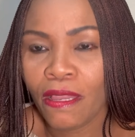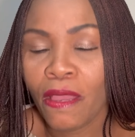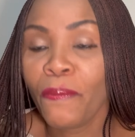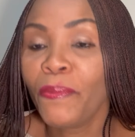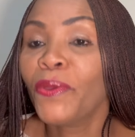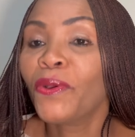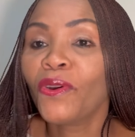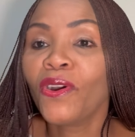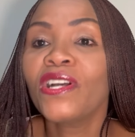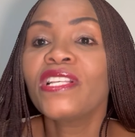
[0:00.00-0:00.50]

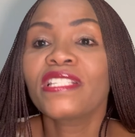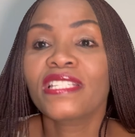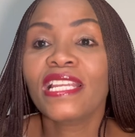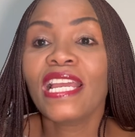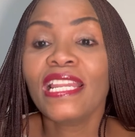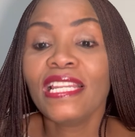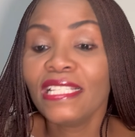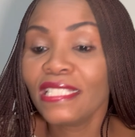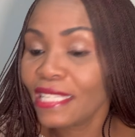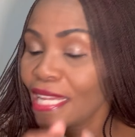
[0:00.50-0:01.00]
because
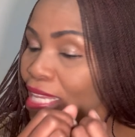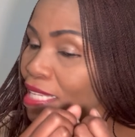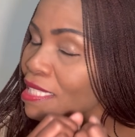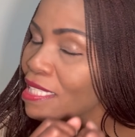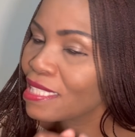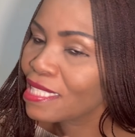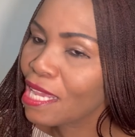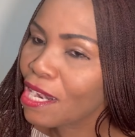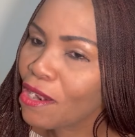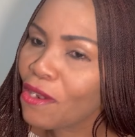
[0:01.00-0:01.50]
really
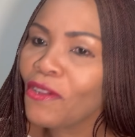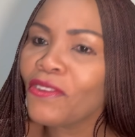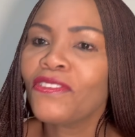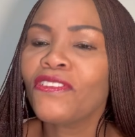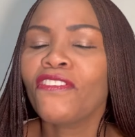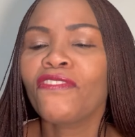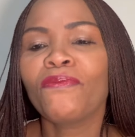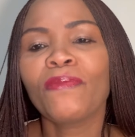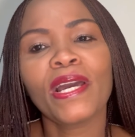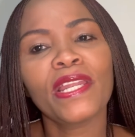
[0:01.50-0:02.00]
it's a lot
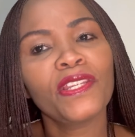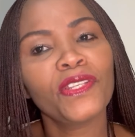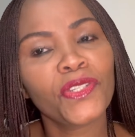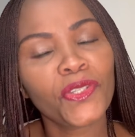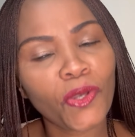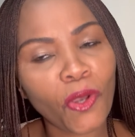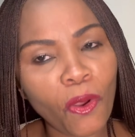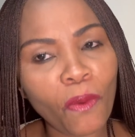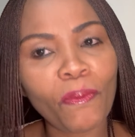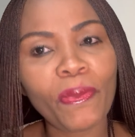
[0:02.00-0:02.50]
of money to
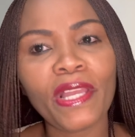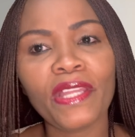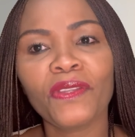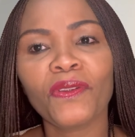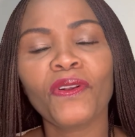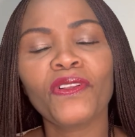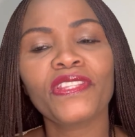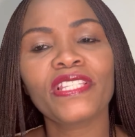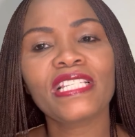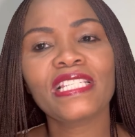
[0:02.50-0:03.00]
open
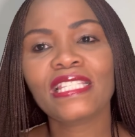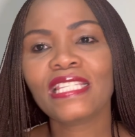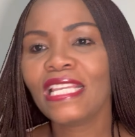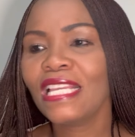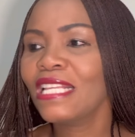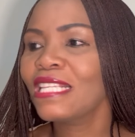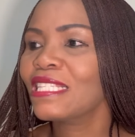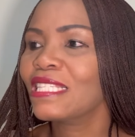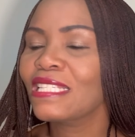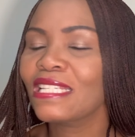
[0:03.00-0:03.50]
all these
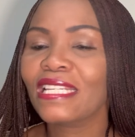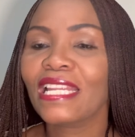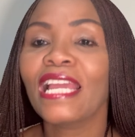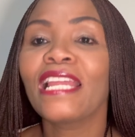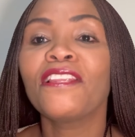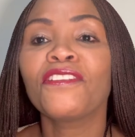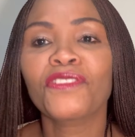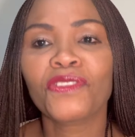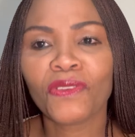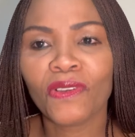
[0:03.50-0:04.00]
things. It
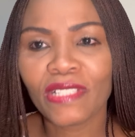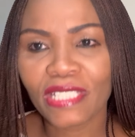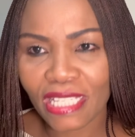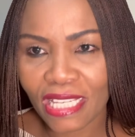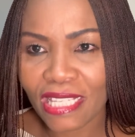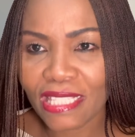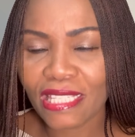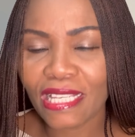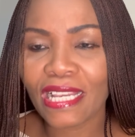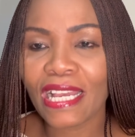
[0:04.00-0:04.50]
really is not
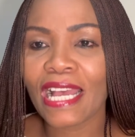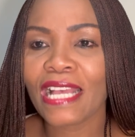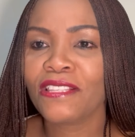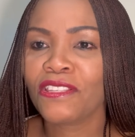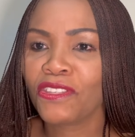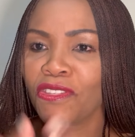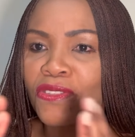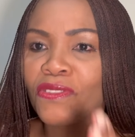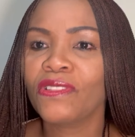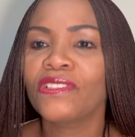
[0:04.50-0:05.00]
easy, guys.
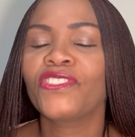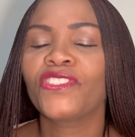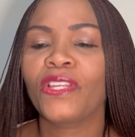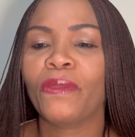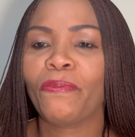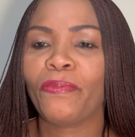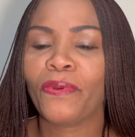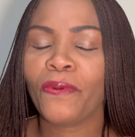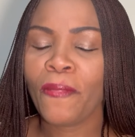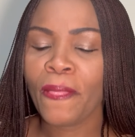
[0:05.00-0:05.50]
It's not
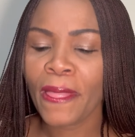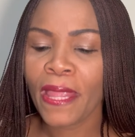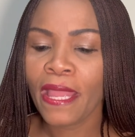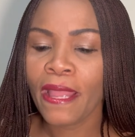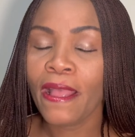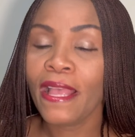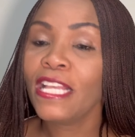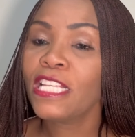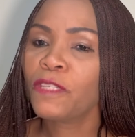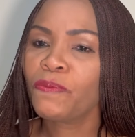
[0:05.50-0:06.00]
cheap,
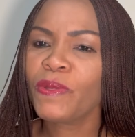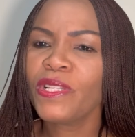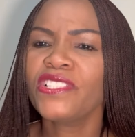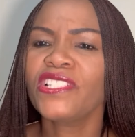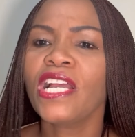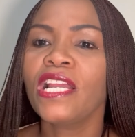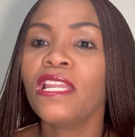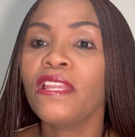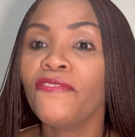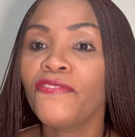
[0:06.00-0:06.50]

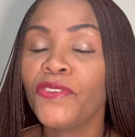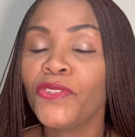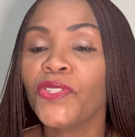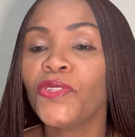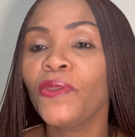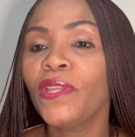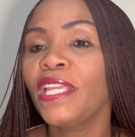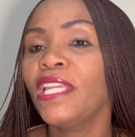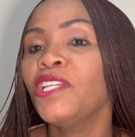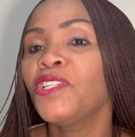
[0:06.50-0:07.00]
especially if you're
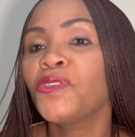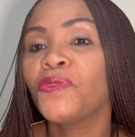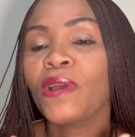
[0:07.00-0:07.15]
doing it